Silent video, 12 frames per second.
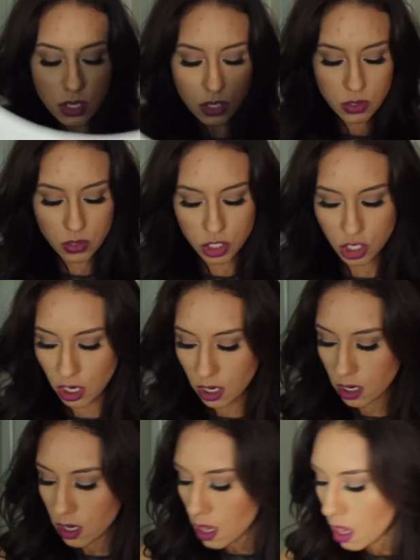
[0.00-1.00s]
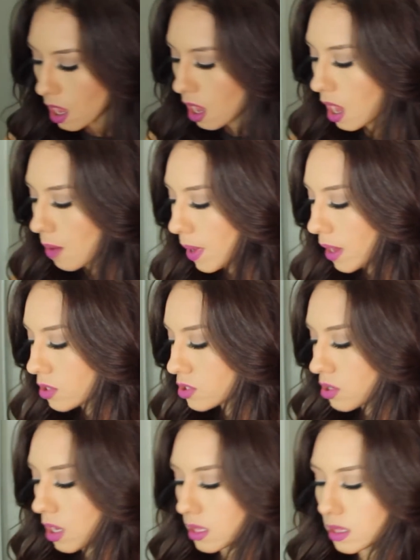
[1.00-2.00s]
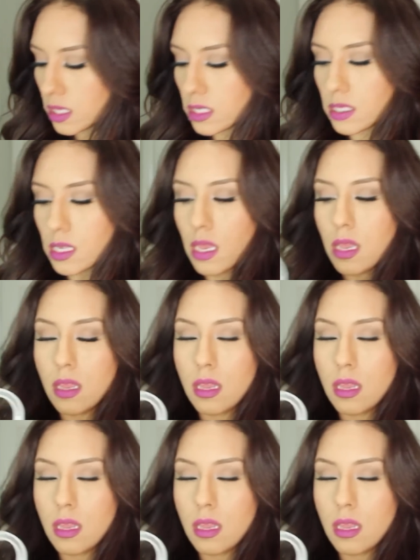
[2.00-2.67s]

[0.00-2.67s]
cute shirt um, I also got this